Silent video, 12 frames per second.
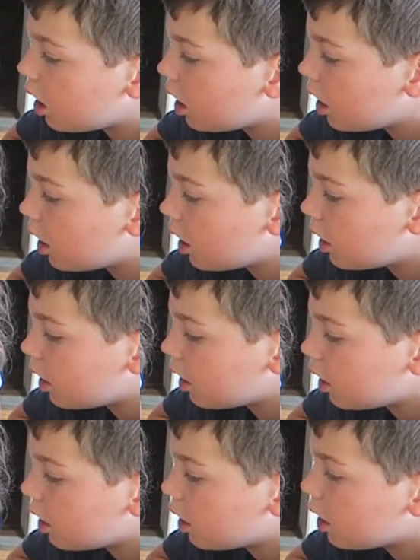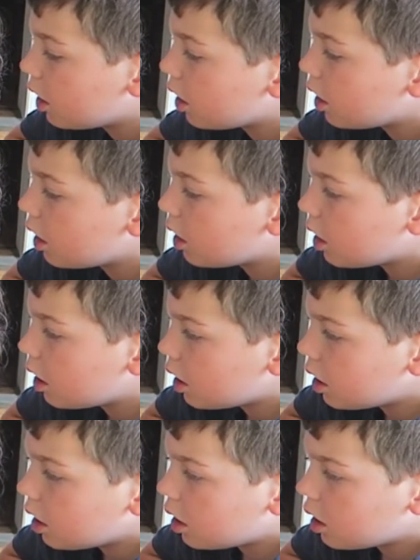
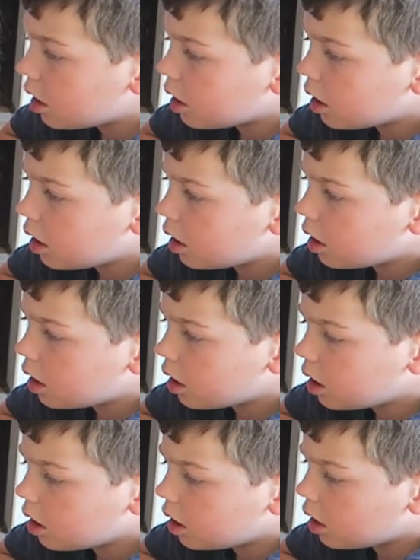[no speech]